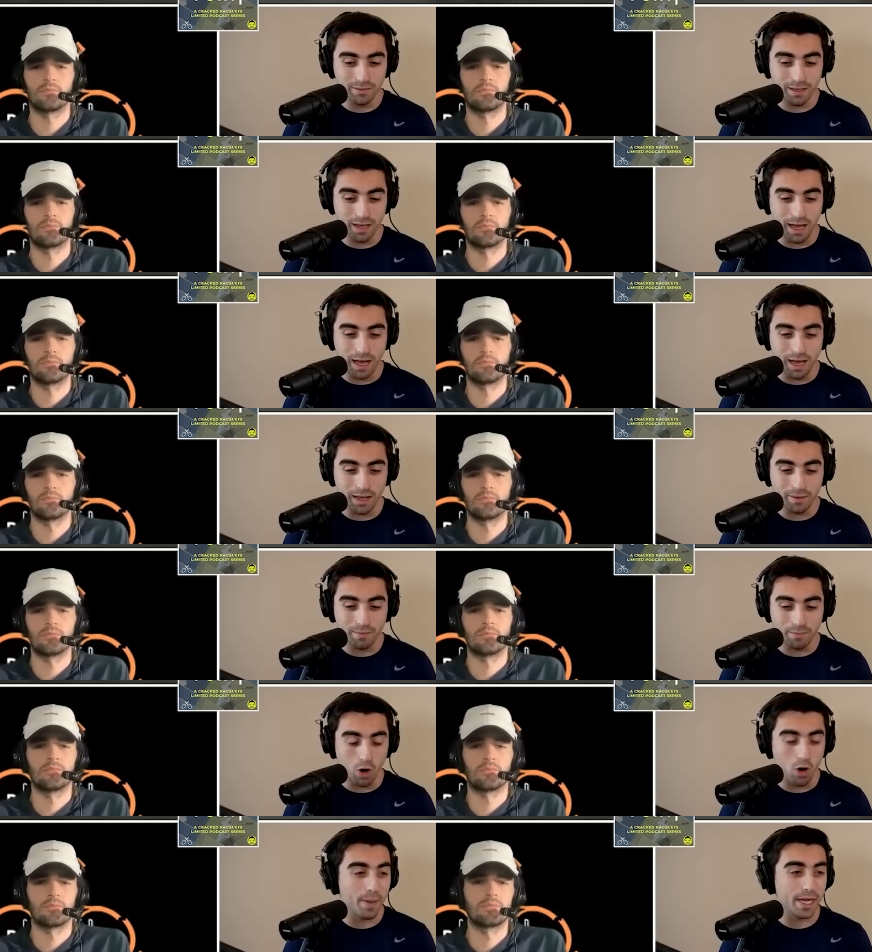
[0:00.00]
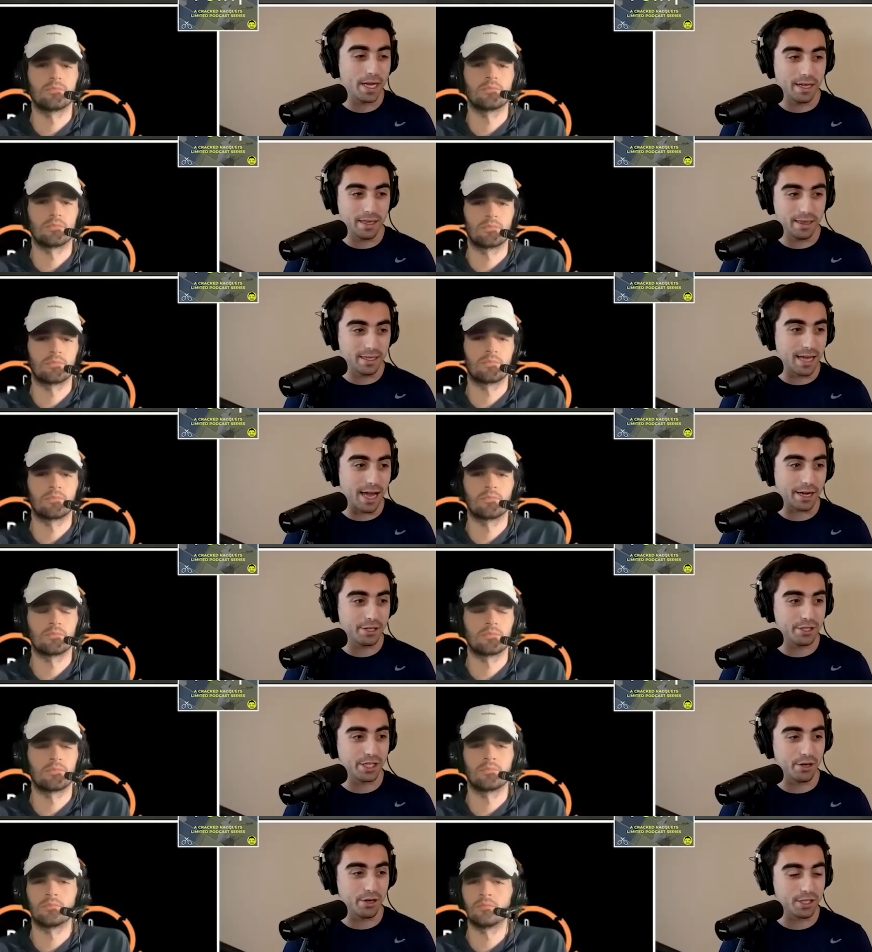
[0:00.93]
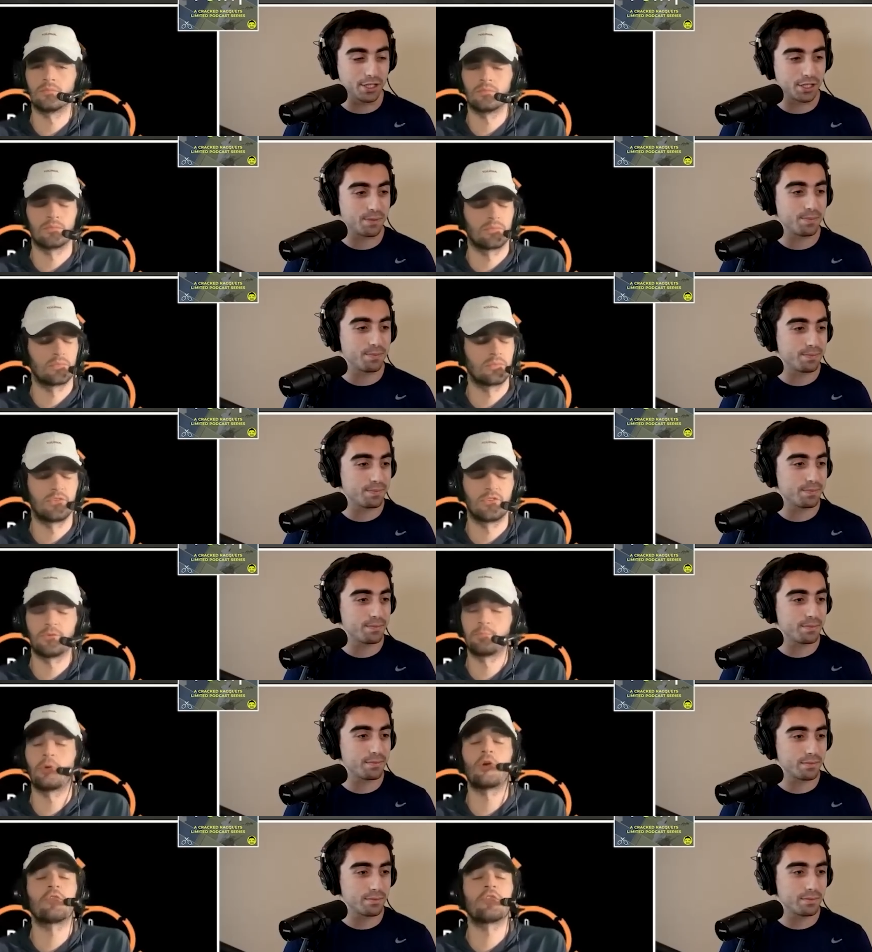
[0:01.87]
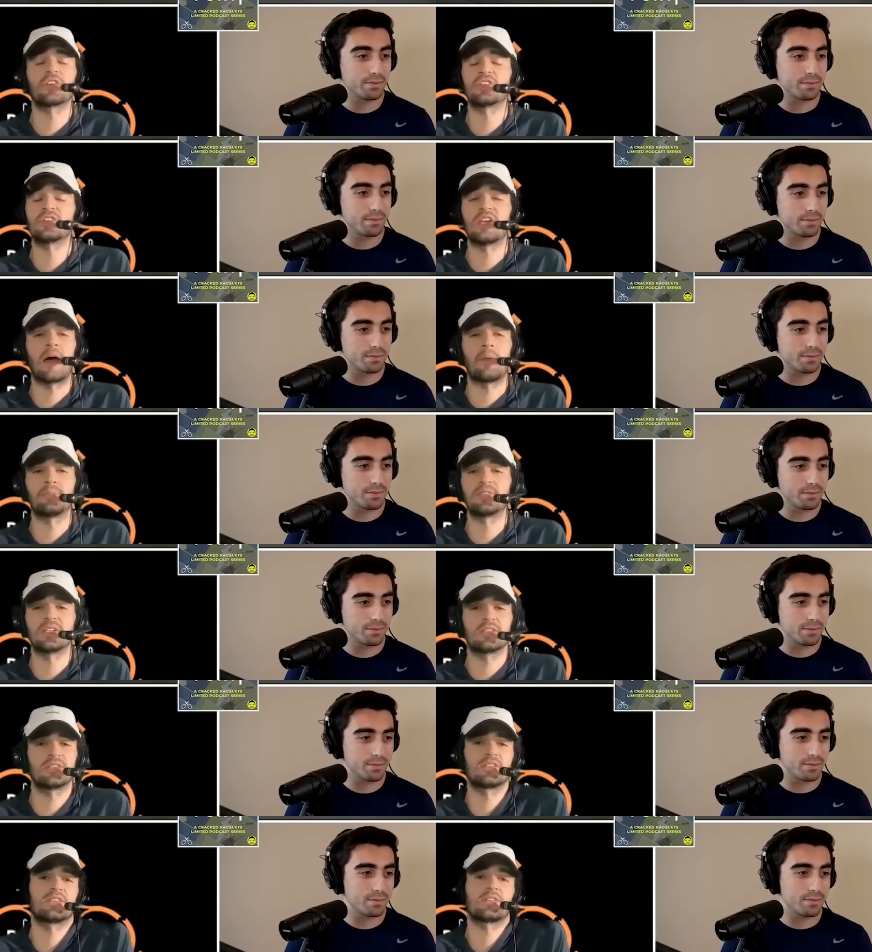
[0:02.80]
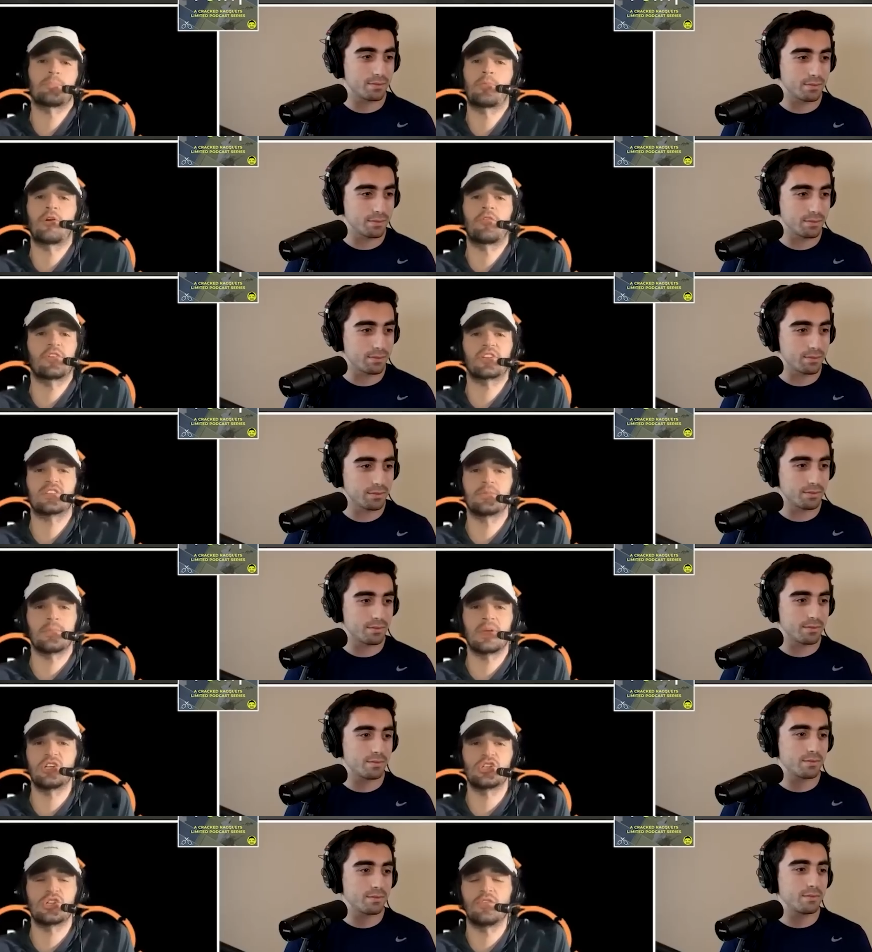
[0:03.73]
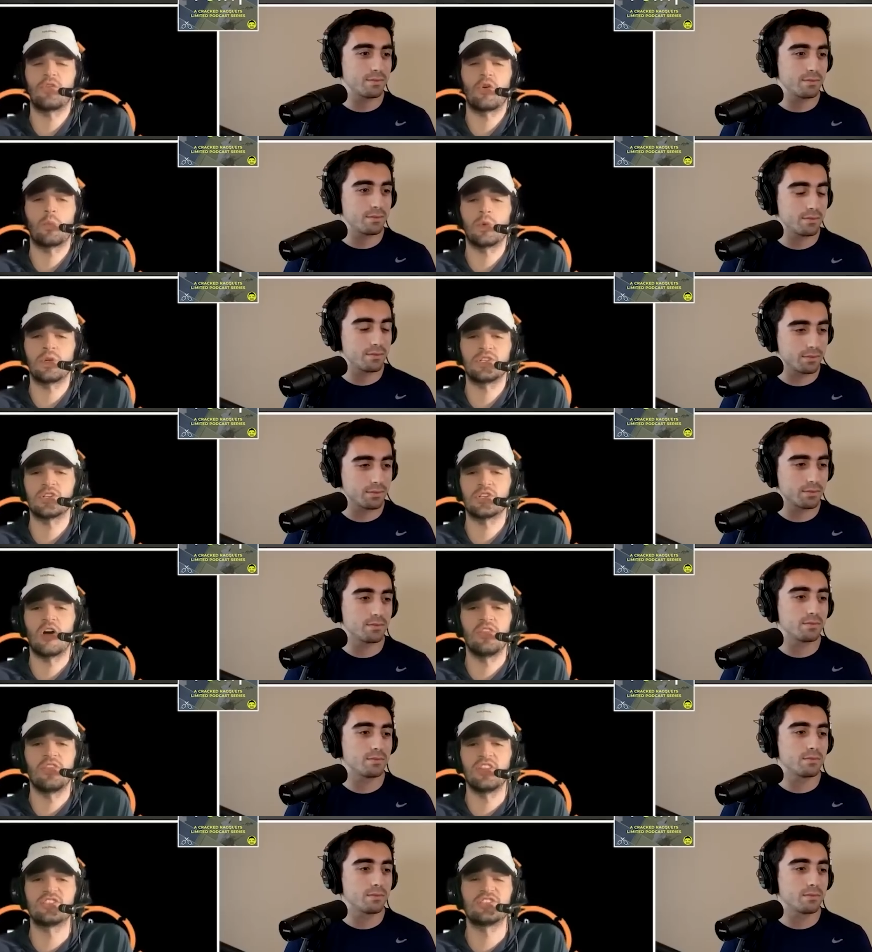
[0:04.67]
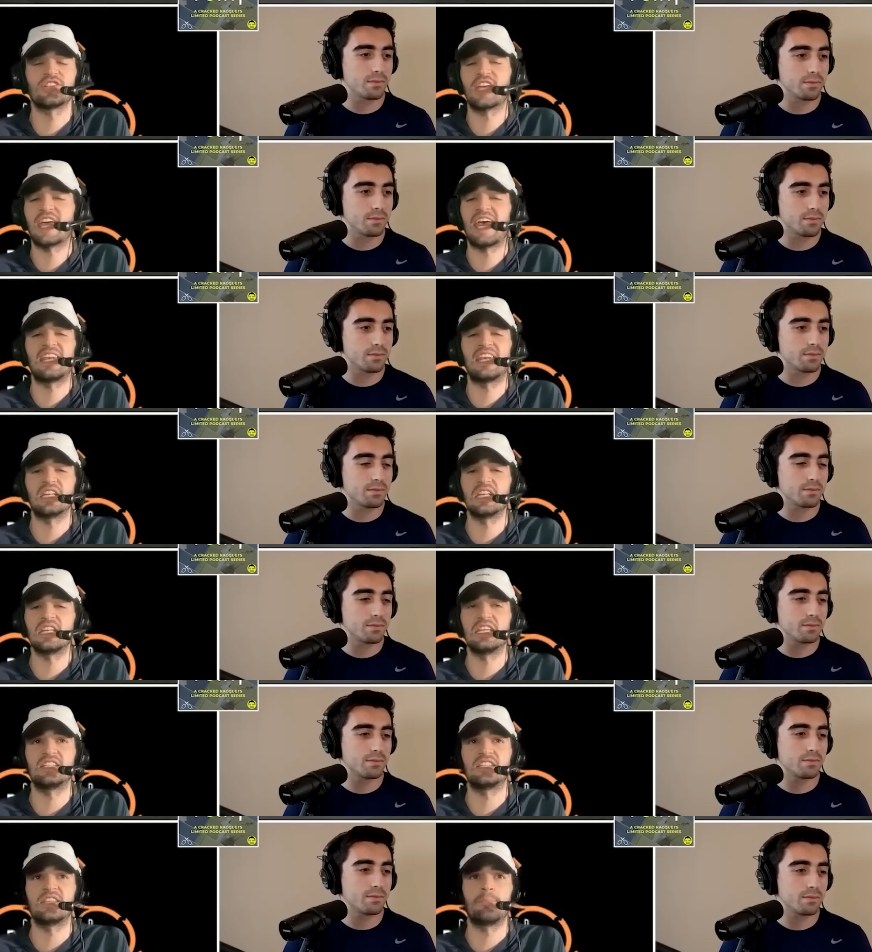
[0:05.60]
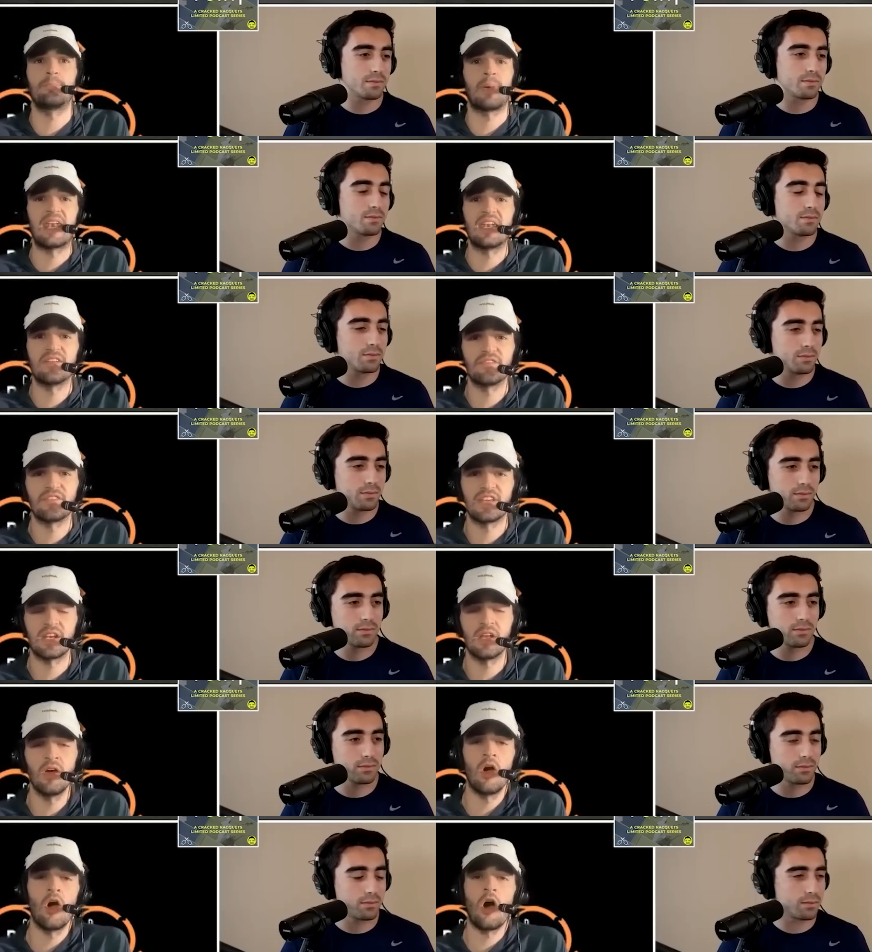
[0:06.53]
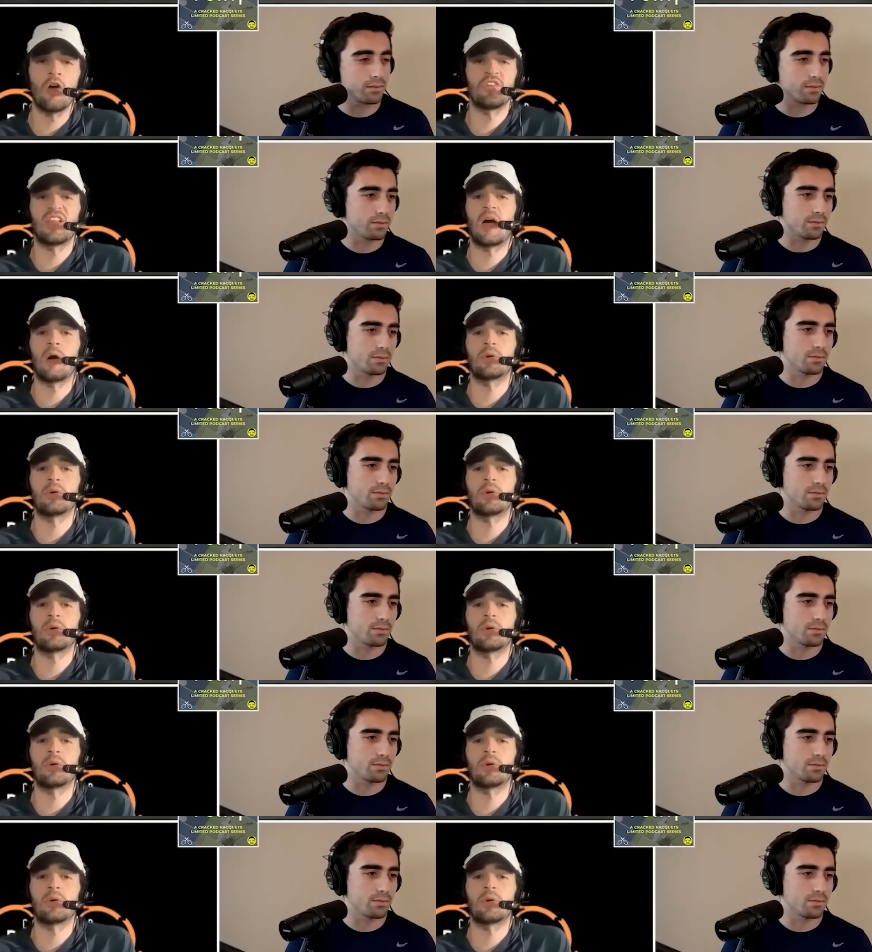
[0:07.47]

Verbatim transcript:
Speaker 1: uh, moment in the docu series. It's
Speaker 2: a perfect synopsis. It's a perfect summation of what we saw, and this again is the benefit of allowing a